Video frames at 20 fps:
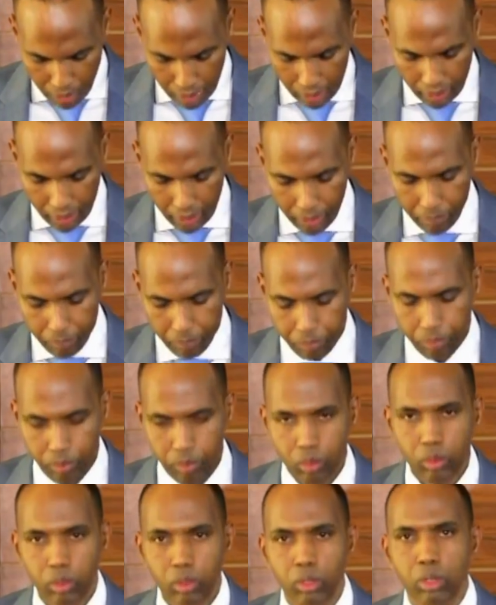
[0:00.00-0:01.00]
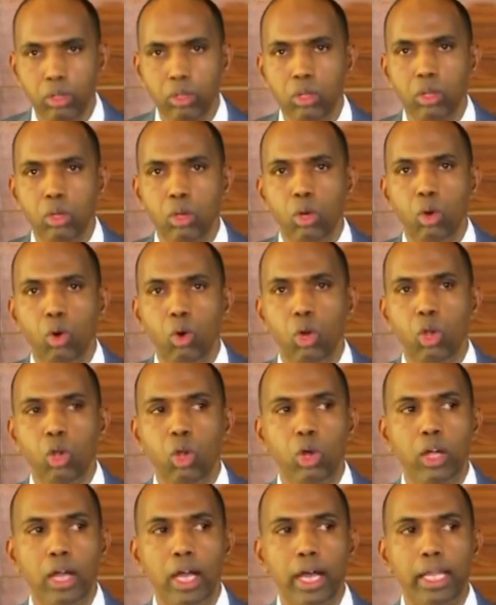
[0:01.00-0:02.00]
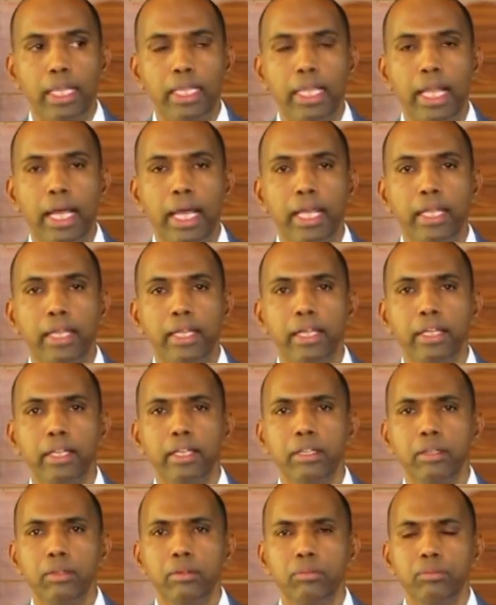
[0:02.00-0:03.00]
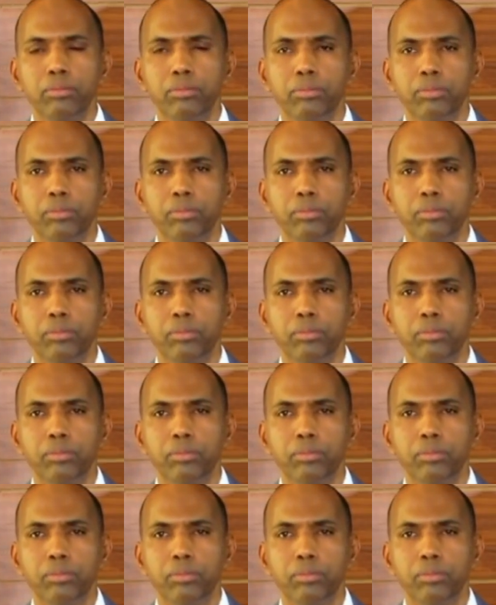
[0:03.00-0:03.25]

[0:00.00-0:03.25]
Soomaaliya oo looga hadlayay